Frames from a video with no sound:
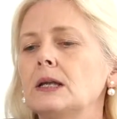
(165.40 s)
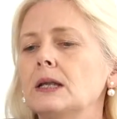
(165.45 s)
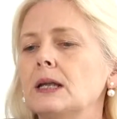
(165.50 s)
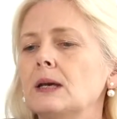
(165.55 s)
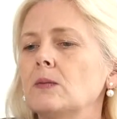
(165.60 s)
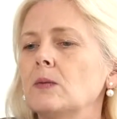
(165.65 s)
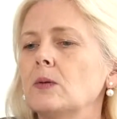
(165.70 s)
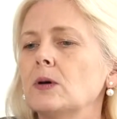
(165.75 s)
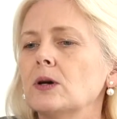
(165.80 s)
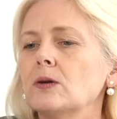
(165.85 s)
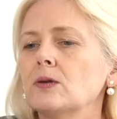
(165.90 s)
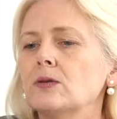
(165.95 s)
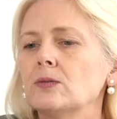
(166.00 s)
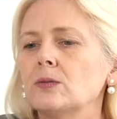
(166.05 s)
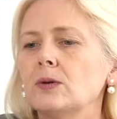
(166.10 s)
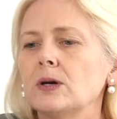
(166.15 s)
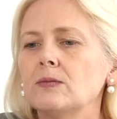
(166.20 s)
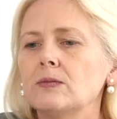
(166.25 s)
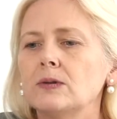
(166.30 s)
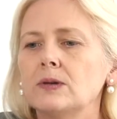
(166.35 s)
they will go
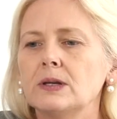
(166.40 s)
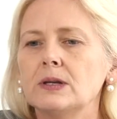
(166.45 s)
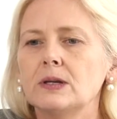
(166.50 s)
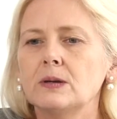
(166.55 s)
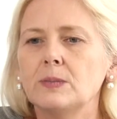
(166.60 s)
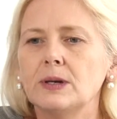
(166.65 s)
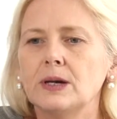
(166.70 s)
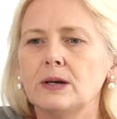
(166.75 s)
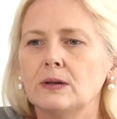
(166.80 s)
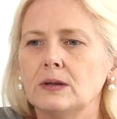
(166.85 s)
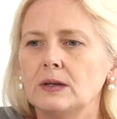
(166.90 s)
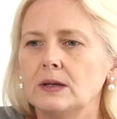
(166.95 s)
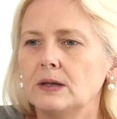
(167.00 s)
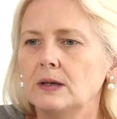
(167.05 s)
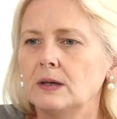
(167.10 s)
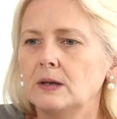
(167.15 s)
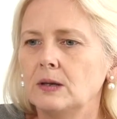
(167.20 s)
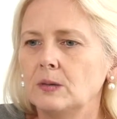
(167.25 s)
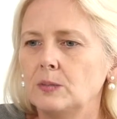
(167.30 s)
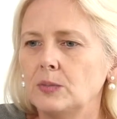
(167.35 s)
through everything about
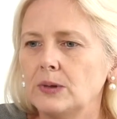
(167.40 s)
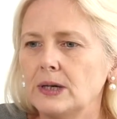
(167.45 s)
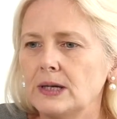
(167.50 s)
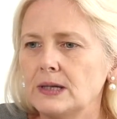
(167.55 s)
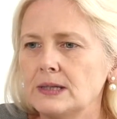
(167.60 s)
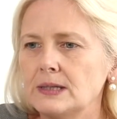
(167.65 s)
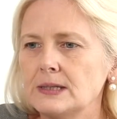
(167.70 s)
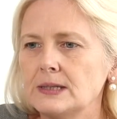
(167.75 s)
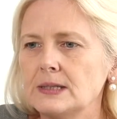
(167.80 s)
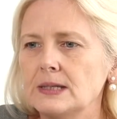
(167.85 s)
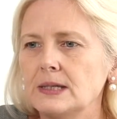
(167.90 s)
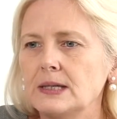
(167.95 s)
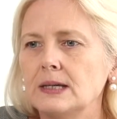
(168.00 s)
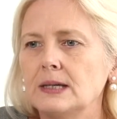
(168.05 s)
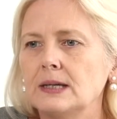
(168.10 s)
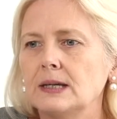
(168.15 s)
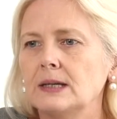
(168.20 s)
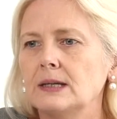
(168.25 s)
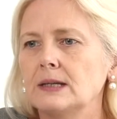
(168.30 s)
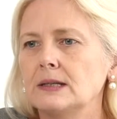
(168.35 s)
the, the
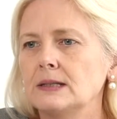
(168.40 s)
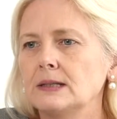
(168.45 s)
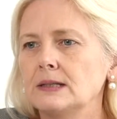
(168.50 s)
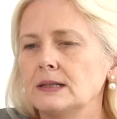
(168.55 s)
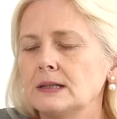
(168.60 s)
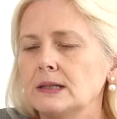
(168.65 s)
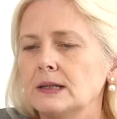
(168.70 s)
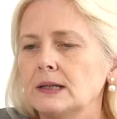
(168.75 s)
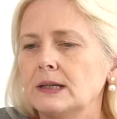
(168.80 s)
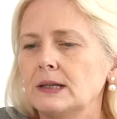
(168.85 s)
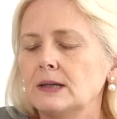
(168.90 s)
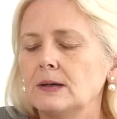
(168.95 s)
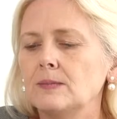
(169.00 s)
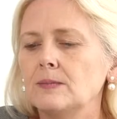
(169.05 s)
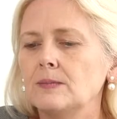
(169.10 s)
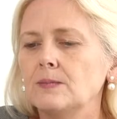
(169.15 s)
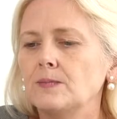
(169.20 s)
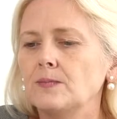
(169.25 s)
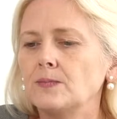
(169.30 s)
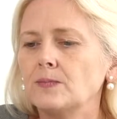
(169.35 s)
pregnancy and
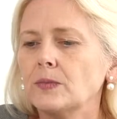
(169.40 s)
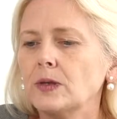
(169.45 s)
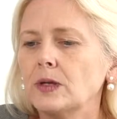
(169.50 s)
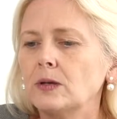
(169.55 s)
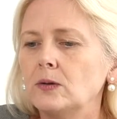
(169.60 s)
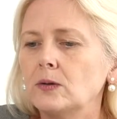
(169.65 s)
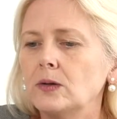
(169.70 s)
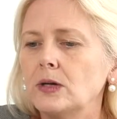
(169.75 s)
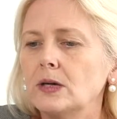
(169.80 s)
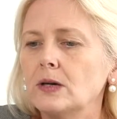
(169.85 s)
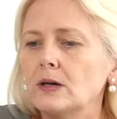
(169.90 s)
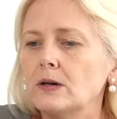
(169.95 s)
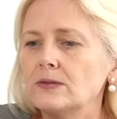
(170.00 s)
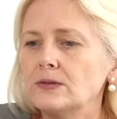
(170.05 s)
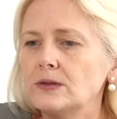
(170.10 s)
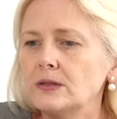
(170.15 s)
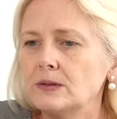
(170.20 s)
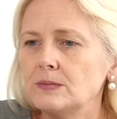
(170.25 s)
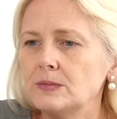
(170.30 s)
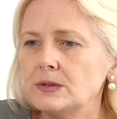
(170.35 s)
um, looking
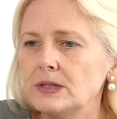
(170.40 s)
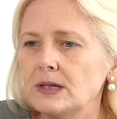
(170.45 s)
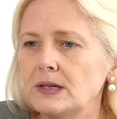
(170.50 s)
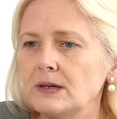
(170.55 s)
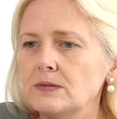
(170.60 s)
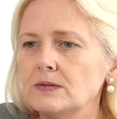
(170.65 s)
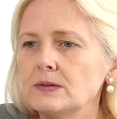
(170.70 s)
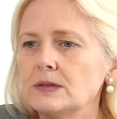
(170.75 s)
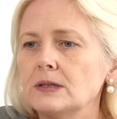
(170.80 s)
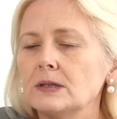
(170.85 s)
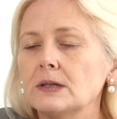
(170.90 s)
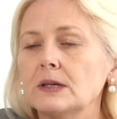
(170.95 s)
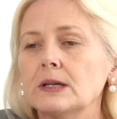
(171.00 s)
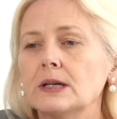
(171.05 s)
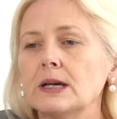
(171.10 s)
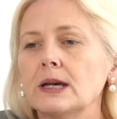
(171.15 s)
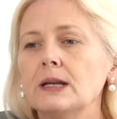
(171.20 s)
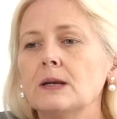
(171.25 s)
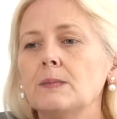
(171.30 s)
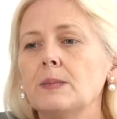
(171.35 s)
after themselves,
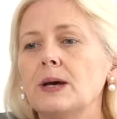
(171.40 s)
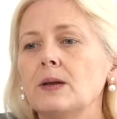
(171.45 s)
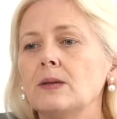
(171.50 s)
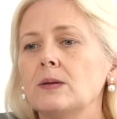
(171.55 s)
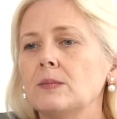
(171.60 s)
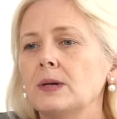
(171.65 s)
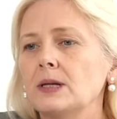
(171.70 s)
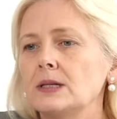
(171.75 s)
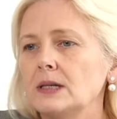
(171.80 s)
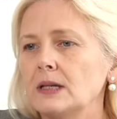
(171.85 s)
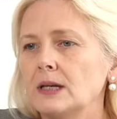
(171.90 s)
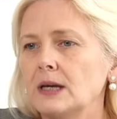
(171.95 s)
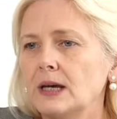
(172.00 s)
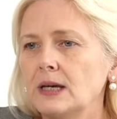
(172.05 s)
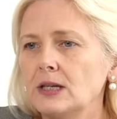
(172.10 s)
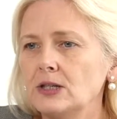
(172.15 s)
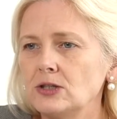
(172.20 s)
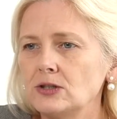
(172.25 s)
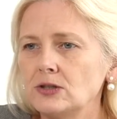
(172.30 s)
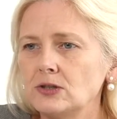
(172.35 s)
again, about the
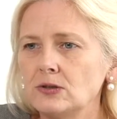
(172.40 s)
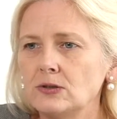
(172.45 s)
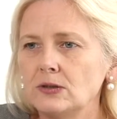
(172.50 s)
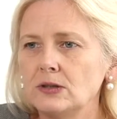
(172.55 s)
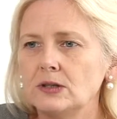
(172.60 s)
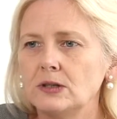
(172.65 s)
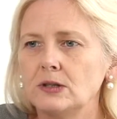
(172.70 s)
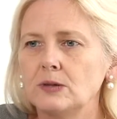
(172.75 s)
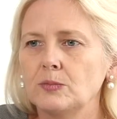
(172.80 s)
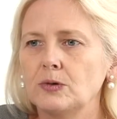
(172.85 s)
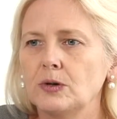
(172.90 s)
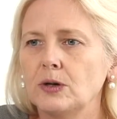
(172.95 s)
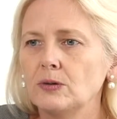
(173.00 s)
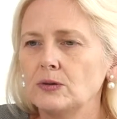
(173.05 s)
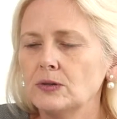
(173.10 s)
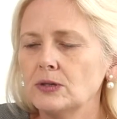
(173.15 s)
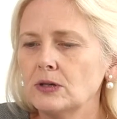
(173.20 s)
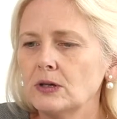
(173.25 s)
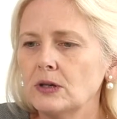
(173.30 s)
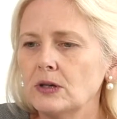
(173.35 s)
medication and the
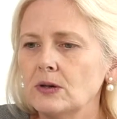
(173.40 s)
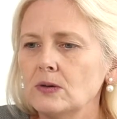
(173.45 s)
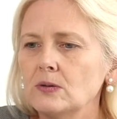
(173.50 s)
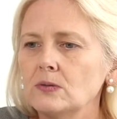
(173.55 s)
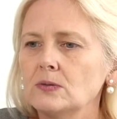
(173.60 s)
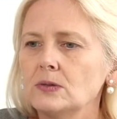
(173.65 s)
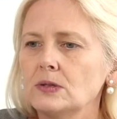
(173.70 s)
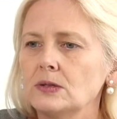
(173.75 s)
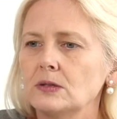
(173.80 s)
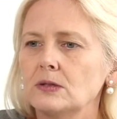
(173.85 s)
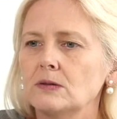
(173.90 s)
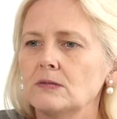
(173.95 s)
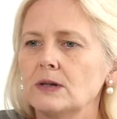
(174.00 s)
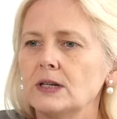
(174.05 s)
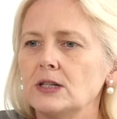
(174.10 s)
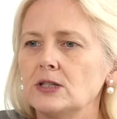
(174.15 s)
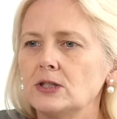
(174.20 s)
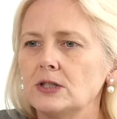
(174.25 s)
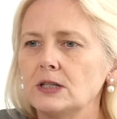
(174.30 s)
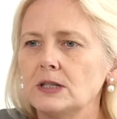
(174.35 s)
protocols and the
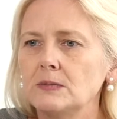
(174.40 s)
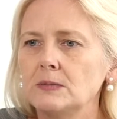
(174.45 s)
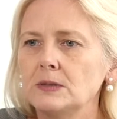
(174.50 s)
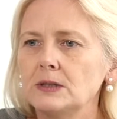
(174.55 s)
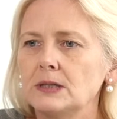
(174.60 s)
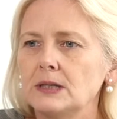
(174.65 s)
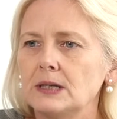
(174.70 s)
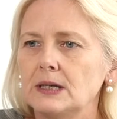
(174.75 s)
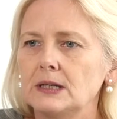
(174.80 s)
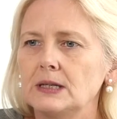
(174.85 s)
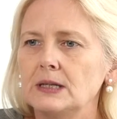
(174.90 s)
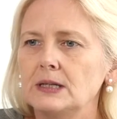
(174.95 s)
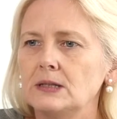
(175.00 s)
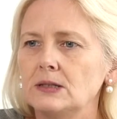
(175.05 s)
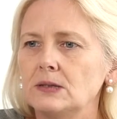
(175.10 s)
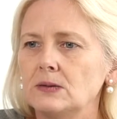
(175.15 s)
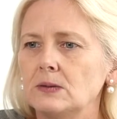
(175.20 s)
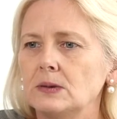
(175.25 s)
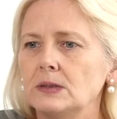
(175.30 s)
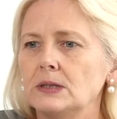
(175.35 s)
regimes that they need
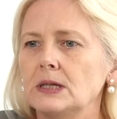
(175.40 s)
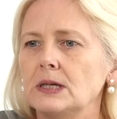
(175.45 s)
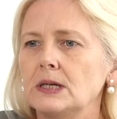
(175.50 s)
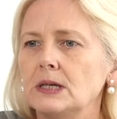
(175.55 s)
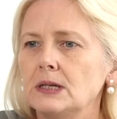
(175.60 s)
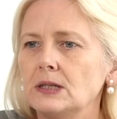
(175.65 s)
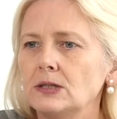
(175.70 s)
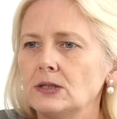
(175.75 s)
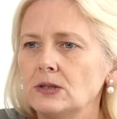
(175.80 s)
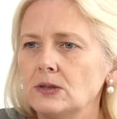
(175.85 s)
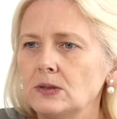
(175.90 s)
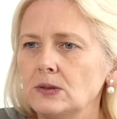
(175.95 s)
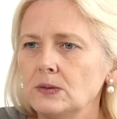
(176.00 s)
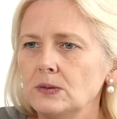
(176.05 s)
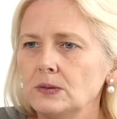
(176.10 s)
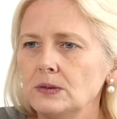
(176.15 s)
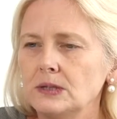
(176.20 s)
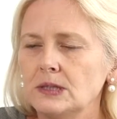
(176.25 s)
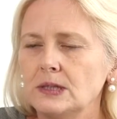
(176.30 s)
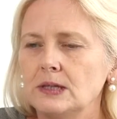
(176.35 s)
to adhere
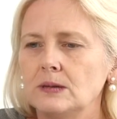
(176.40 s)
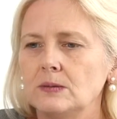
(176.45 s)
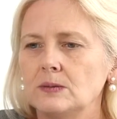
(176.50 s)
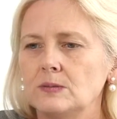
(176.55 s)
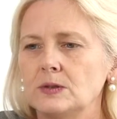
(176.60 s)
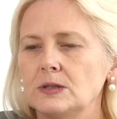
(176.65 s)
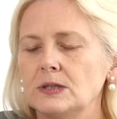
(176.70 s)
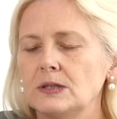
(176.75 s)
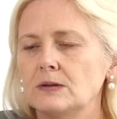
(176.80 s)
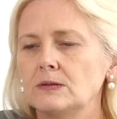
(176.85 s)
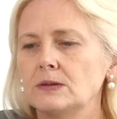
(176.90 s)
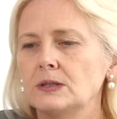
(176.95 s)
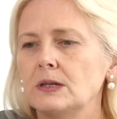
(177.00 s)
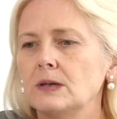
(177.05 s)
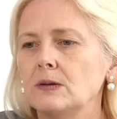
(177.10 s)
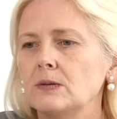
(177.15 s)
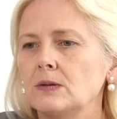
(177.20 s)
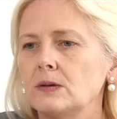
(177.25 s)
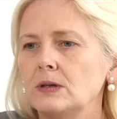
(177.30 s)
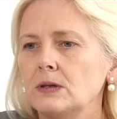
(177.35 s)
to to keep themselves
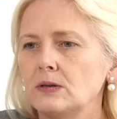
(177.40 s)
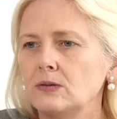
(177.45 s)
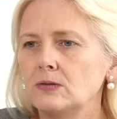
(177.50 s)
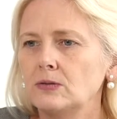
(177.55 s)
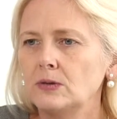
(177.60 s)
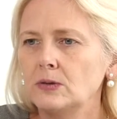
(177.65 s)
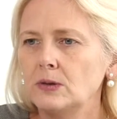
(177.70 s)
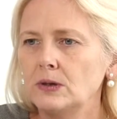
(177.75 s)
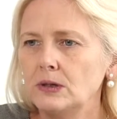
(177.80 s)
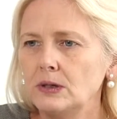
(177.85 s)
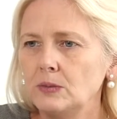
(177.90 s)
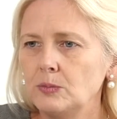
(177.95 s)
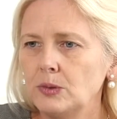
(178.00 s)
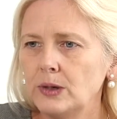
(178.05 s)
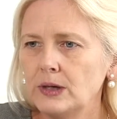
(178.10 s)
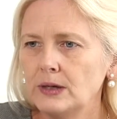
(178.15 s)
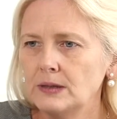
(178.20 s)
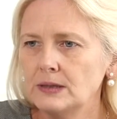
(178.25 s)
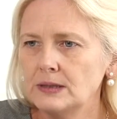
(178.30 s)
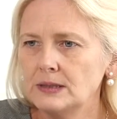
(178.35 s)
healthy through early
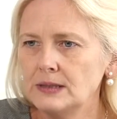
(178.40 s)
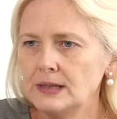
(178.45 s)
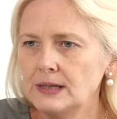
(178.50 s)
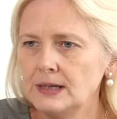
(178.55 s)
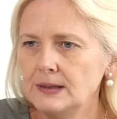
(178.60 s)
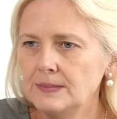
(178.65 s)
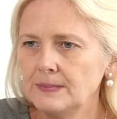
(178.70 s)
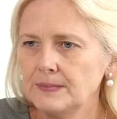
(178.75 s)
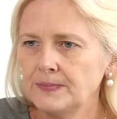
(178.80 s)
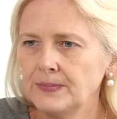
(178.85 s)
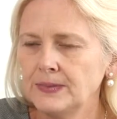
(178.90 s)
pregnancy.